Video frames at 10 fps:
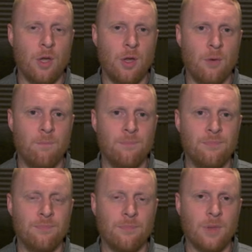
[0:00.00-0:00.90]

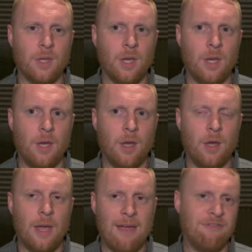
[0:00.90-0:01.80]
Um,
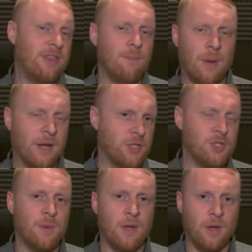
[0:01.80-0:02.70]
uh, everything had a,
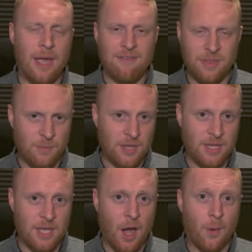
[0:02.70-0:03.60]
uh, everything within
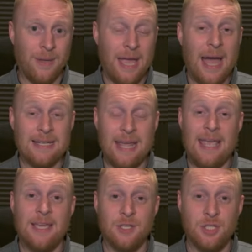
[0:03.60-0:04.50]
the army had
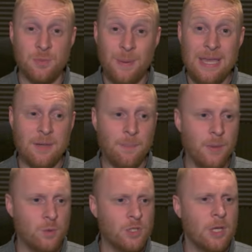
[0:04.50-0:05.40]
a speed
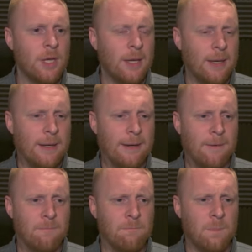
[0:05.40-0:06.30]
boost.
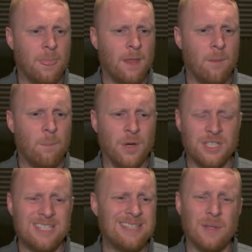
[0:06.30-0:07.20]
Um, but I
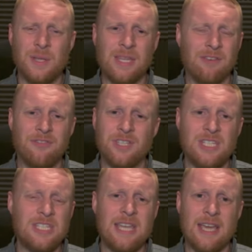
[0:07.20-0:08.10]
still think for
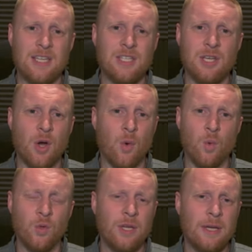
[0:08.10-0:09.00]
six
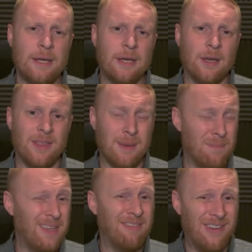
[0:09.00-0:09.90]
gold, uh, I
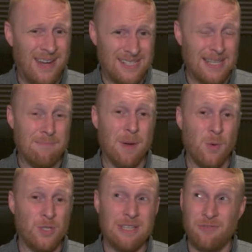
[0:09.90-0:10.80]
think in fairness, I think
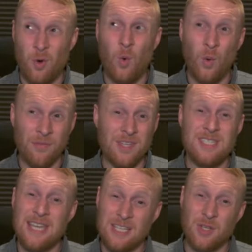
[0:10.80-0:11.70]
most, if not all, of the
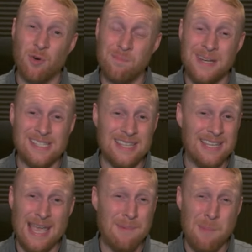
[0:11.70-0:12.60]
six gold minis in
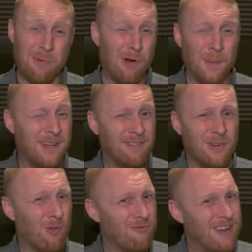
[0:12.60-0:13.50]
the game are probably
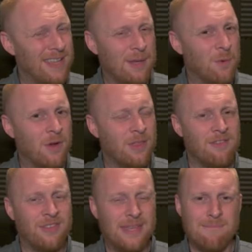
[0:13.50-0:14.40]
not really worth
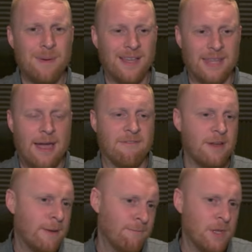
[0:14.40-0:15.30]
it for the impact they have.
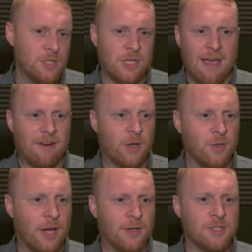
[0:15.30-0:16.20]
So yeah, I
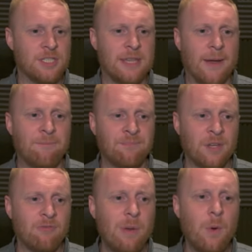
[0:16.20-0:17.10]
could I could see that.
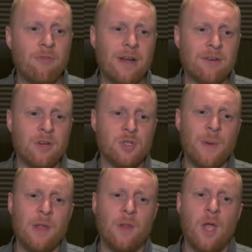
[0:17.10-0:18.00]
Rework Ragnaros
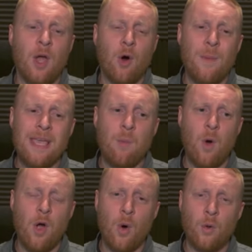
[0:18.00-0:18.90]
spell or make it
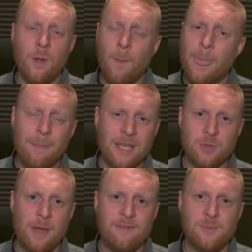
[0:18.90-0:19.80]
one gold. The
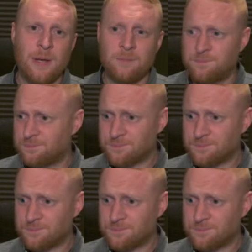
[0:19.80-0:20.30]
Blast Wave spell.